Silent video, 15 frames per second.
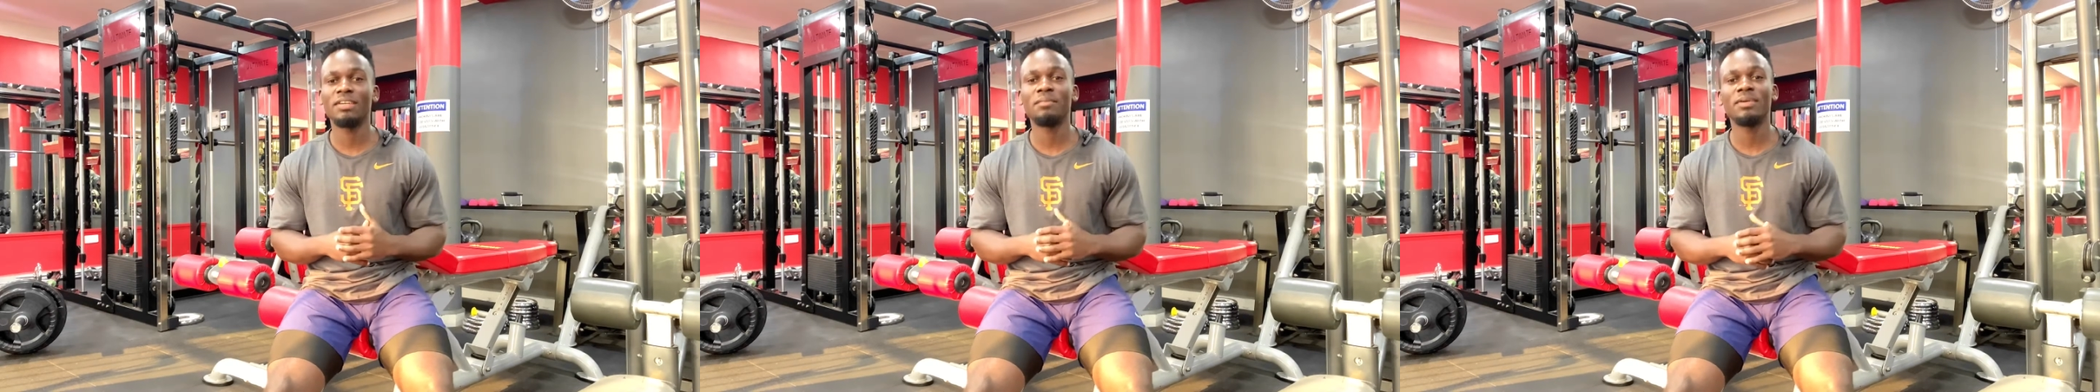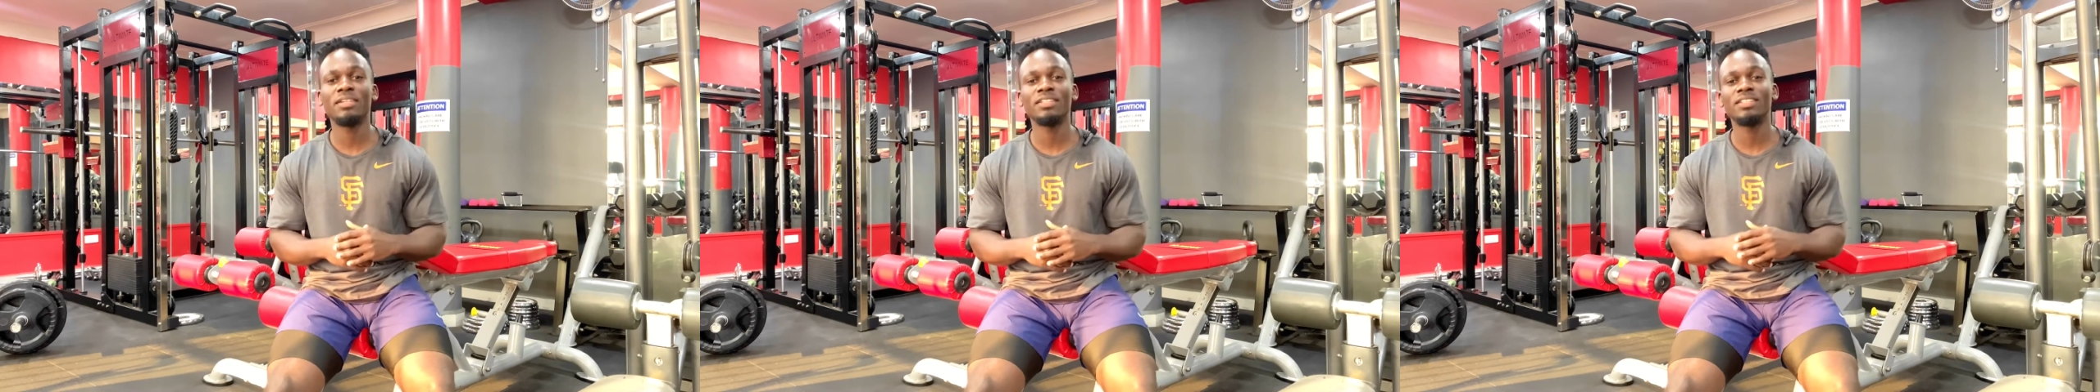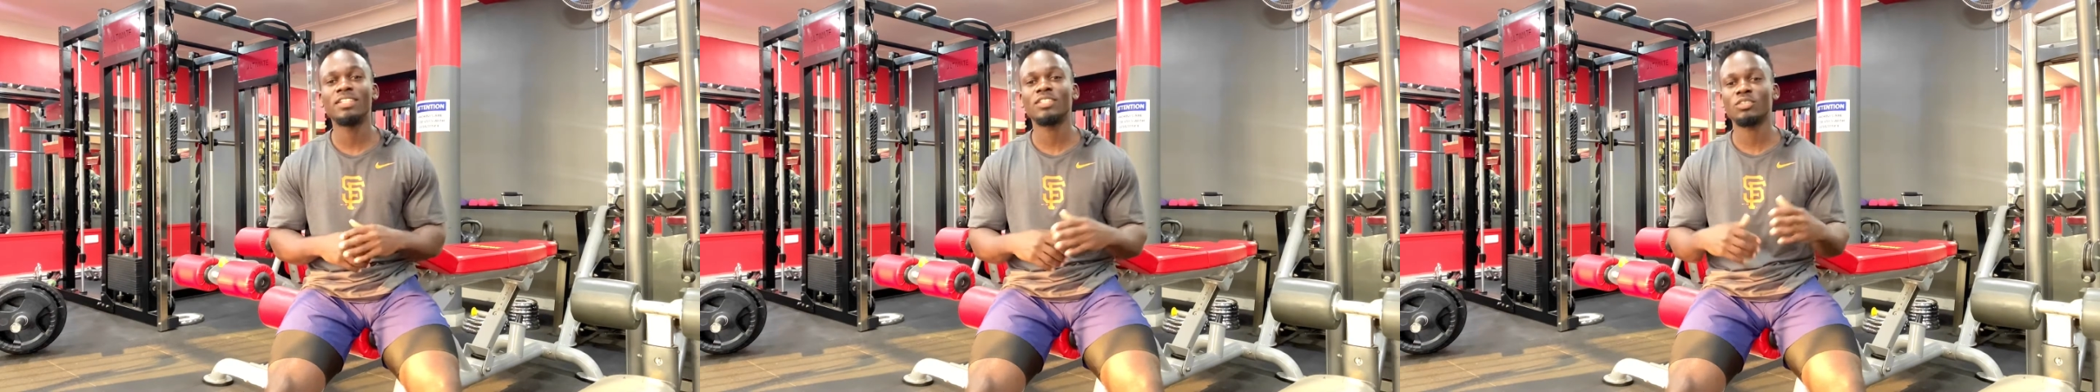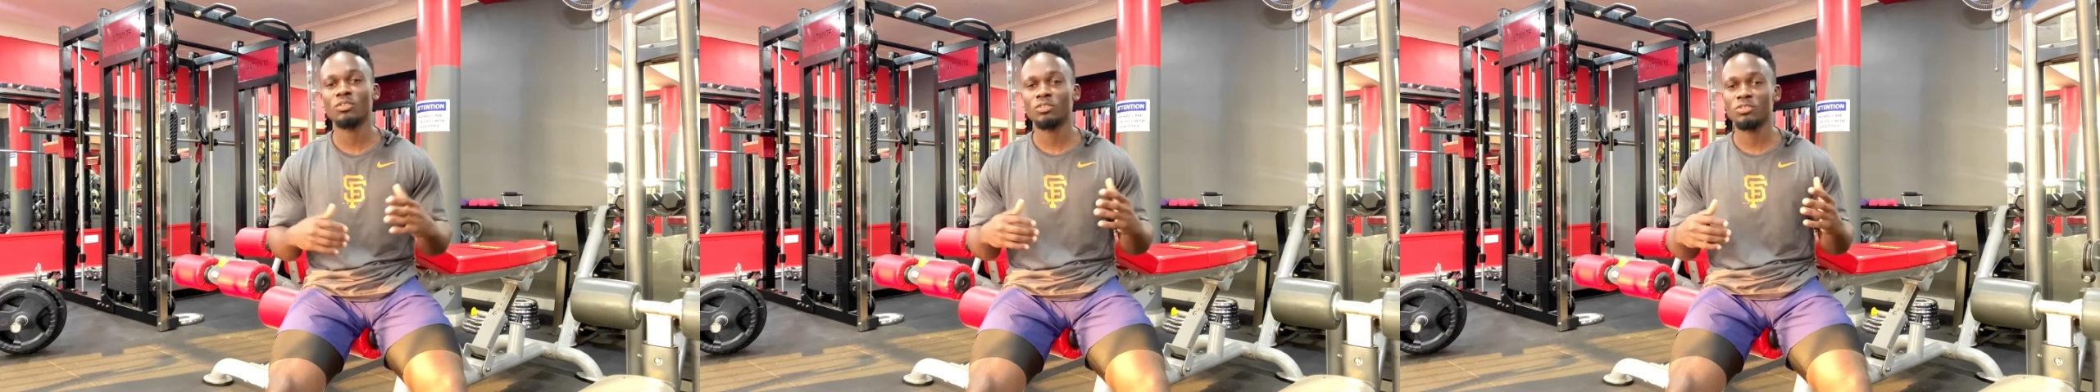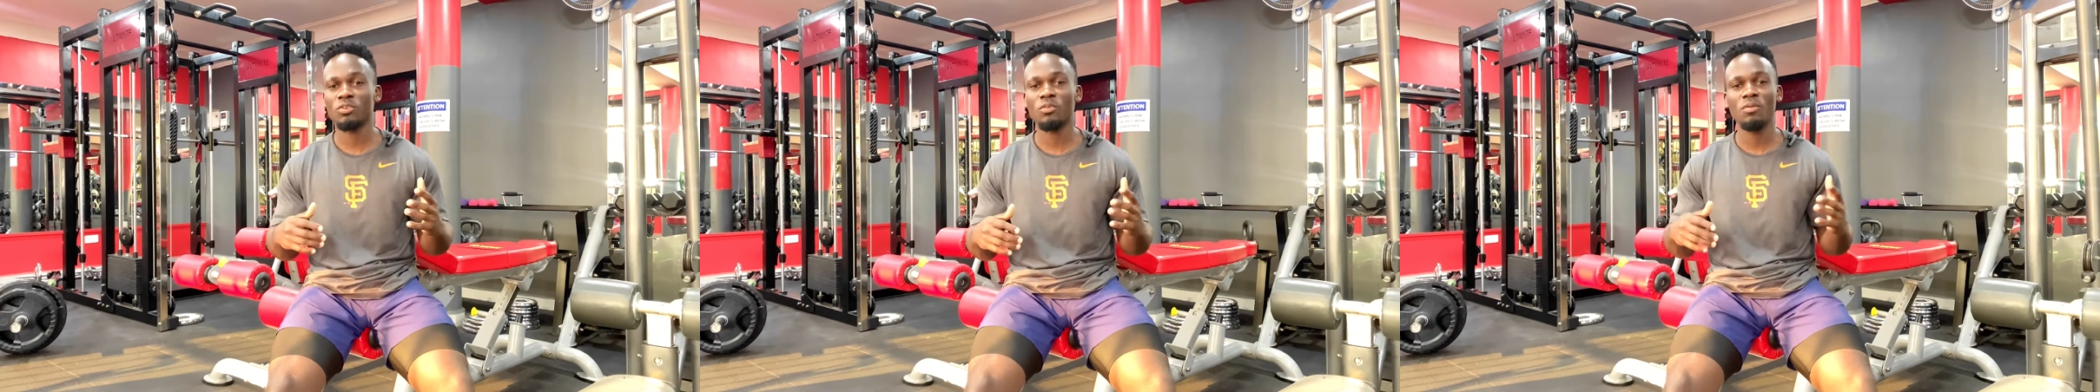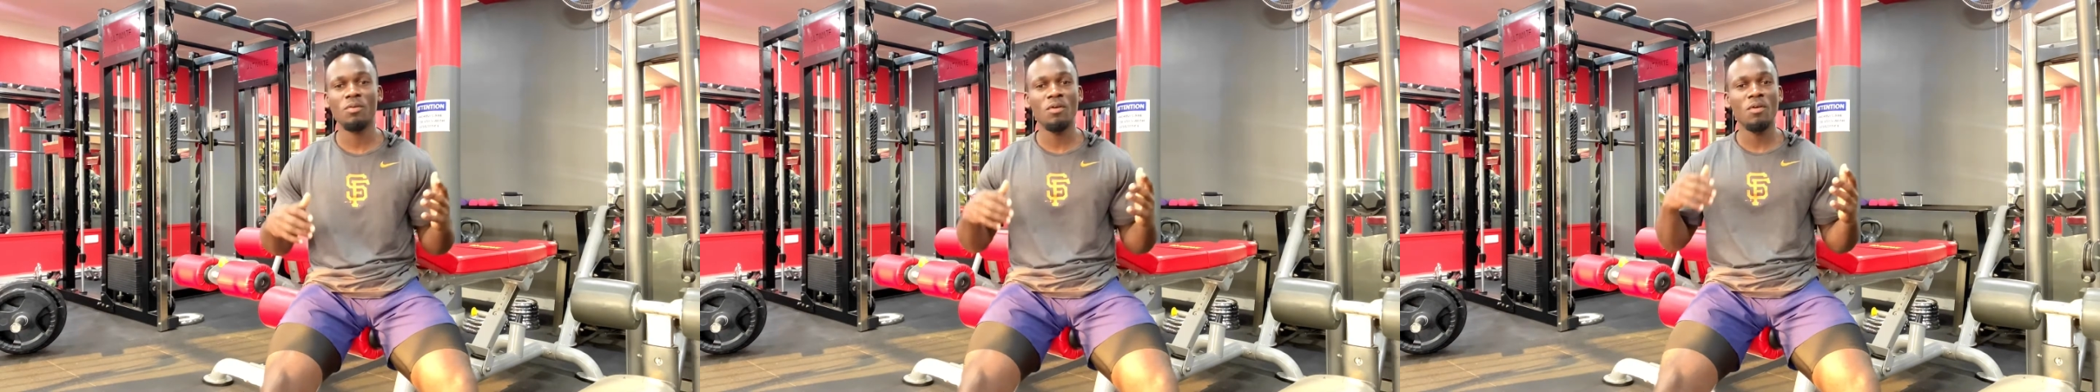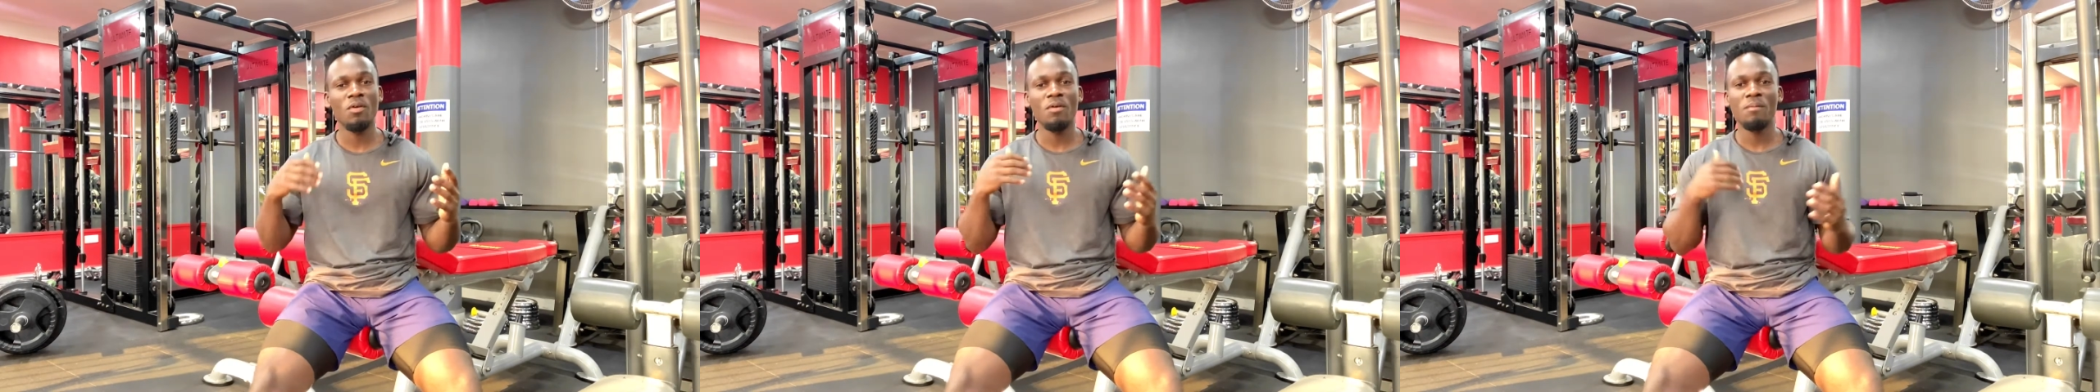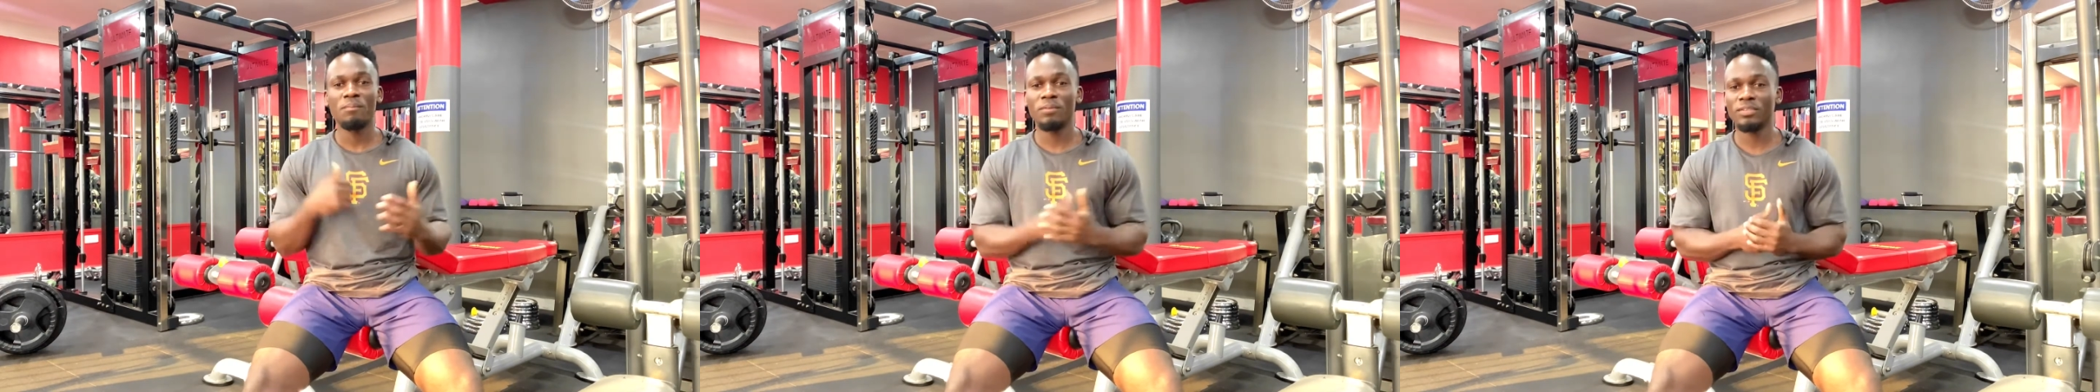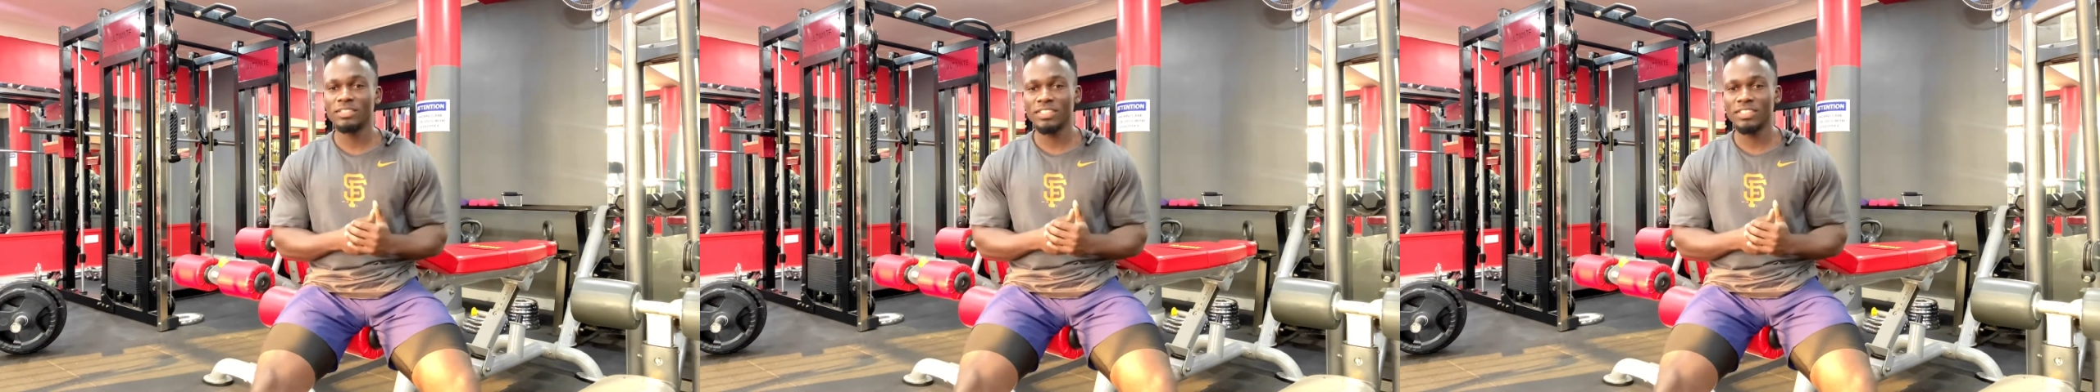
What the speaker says: I mean, just also put